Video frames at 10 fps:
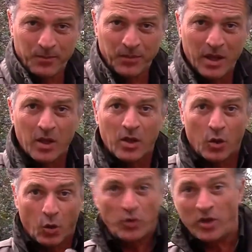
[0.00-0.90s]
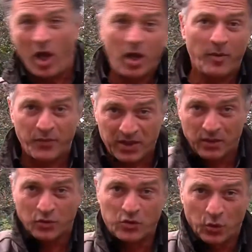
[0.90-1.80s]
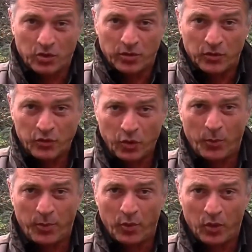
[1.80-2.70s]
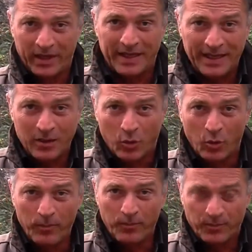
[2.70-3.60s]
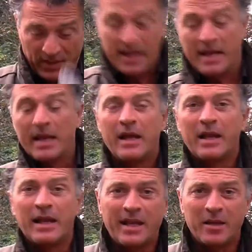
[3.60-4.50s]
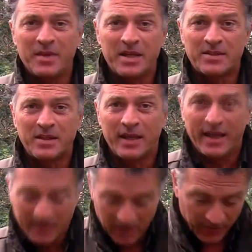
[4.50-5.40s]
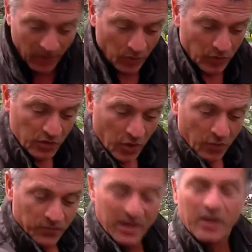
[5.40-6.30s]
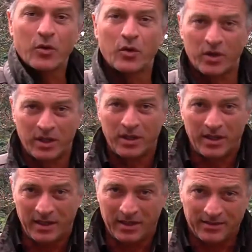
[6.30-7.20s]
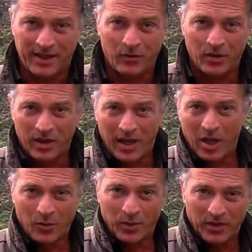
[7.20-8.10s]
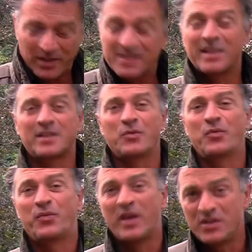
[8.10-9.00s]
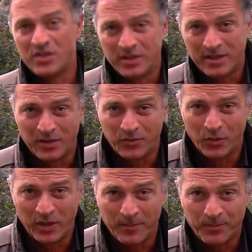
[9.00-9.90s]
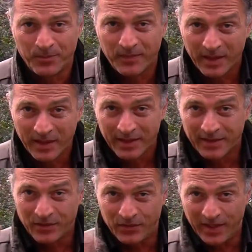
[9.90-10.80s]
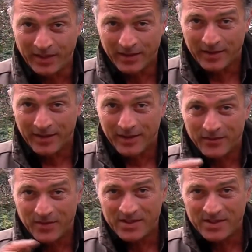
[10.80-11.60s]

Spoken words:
throw several species of bulbs in a bowl. Mix them up and plant them at random in your garden. You will have a beautiful spring. 2. Did you know that